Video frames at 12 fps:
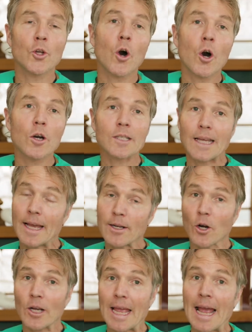dogs and
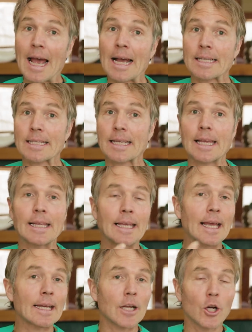our cats can
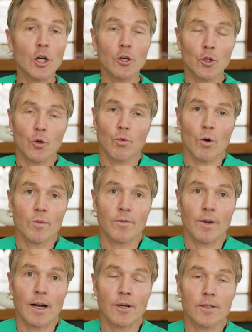get
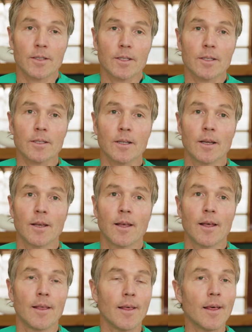coronaviruses.
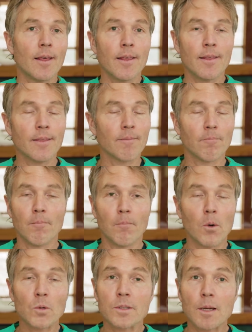
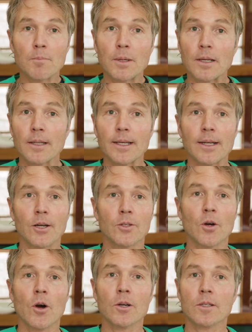Most typically our
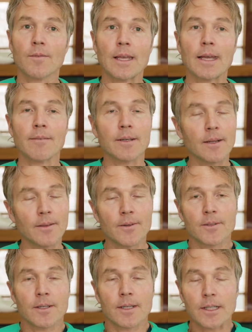dogs, if they have
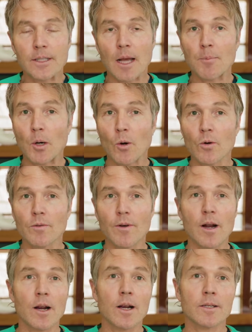there's a type of
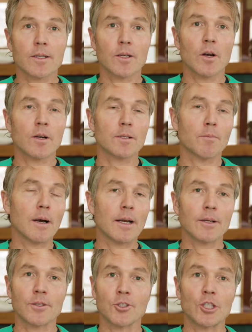coronavirus and cause
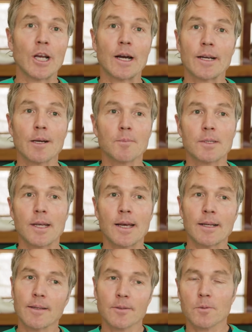mild GI
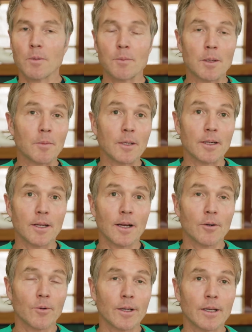upset, so maybe a bit of
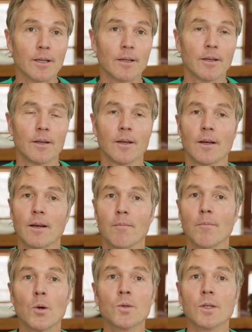diarrhea.
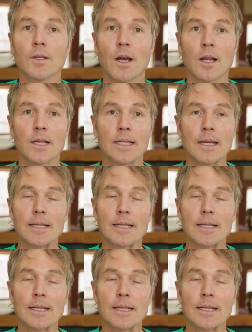Most of the